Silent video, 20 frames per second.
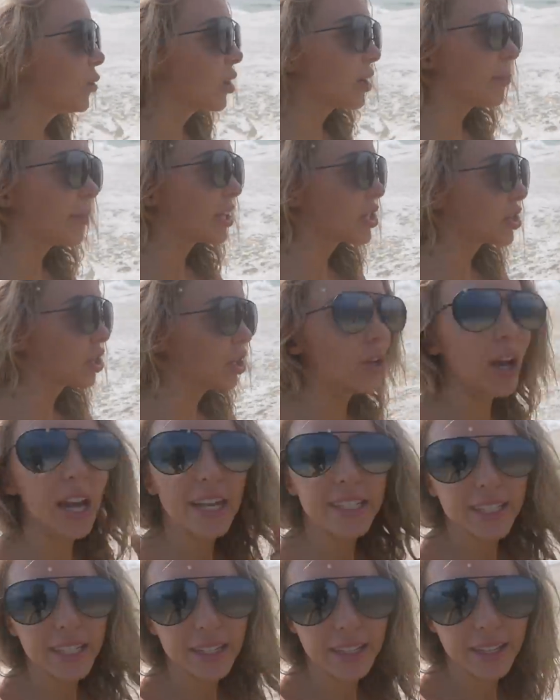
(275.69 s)
You wanna make sure you
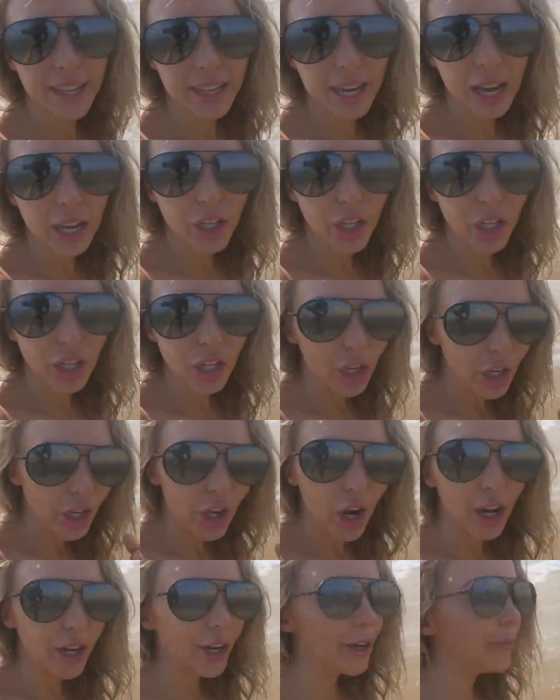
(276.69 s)
guys can get a good
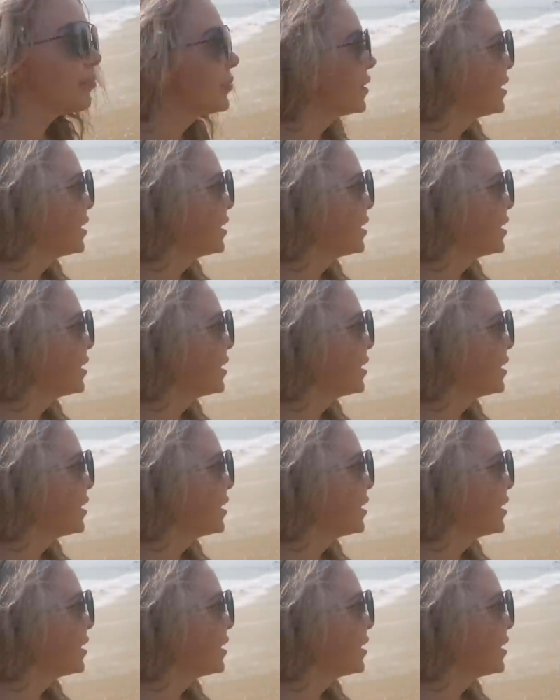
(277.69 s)
hook on them.